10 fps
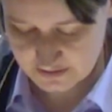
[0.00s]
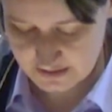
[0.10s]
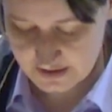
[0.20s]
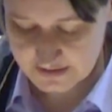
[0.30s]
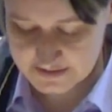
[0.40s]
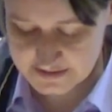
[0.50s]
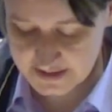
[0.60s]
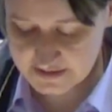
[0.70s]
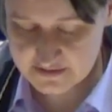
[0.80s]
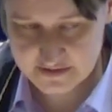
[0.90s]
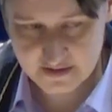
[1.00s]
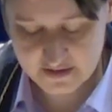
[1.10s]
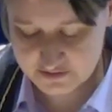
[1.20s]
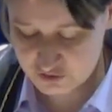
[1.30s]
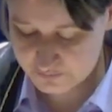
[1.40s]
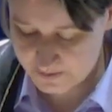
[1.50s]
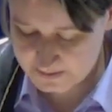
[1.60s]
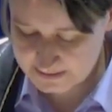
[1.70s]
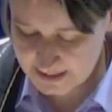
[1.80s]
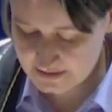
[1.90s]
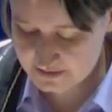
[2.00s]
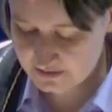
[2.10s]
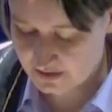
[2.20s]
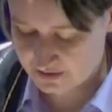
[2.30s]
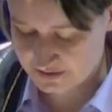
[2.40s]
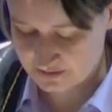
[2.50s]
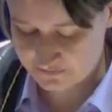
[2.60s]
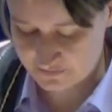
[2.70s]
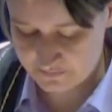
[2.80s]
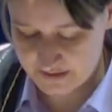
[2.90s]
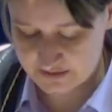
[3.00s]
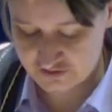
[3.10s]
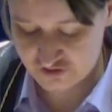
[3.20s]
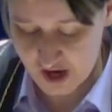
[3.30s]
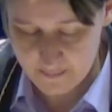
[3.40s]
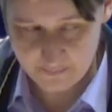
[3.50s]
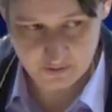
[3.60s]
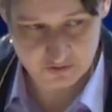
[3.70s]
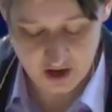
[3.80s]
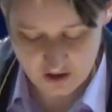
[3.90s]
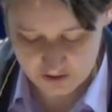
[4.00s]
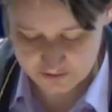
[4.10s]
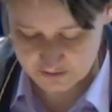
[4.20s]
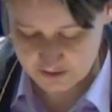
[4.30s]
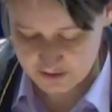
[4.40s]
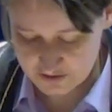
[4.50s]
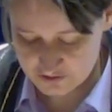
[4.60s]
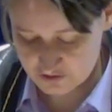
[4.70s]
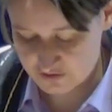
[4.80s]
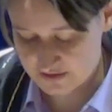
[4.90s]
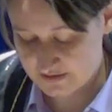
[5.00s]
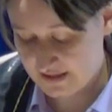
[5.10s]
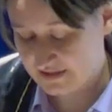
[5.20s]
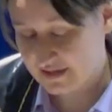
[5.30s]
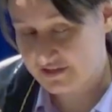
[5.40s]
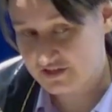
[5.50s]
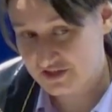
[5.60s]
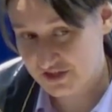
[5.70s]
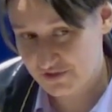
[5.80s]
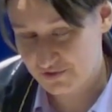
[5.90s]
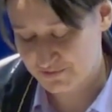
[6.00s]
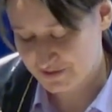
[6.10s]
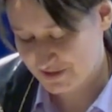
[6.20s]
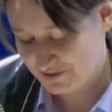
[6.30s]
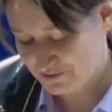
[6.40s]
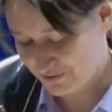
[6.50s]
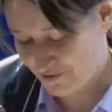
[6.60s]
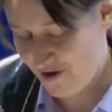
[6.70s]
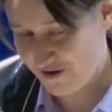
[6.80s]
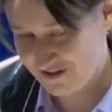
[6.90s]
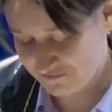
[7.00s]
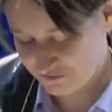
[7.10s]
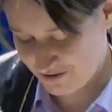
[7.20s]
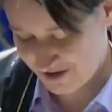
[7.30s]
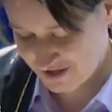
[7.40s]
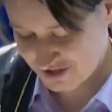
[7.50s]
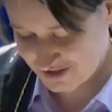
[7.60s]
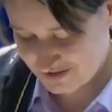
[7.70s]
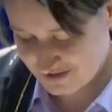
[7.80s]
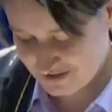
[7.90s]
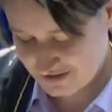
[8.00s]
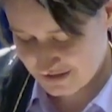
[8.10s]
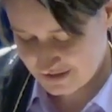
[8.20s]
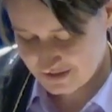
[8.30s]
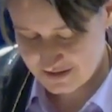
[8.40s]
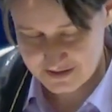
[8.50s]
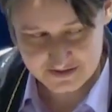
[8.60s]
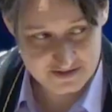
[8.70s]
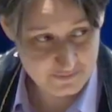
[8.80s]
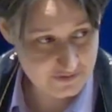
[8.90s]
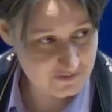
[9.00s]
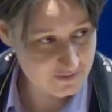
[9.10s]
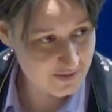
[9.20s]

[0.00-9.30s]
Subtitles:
Instead, it's there to protect the garden from being trampled on so that it can continue to grow and flourish. Similarly, by